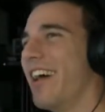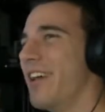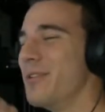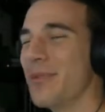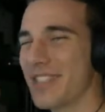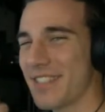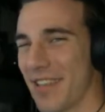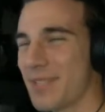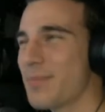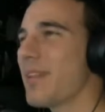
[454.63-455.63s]
You missed a lot.
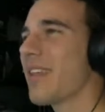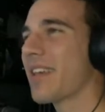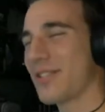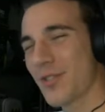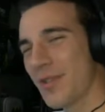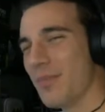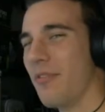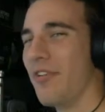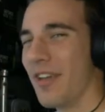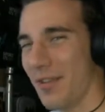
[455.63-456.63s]
It's been like a stream
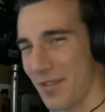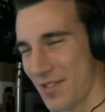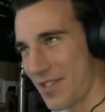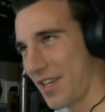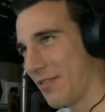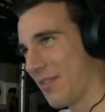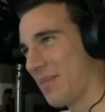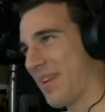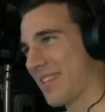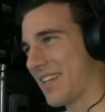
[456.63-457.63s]
event on this channel for the
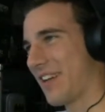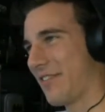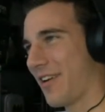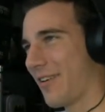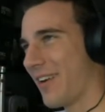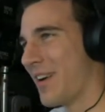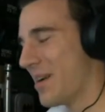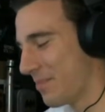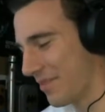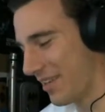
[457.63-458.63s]
past half hour,
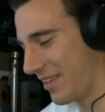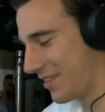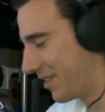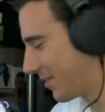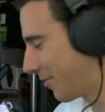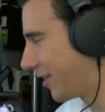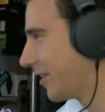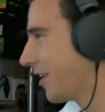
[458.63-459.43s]
but it's fine.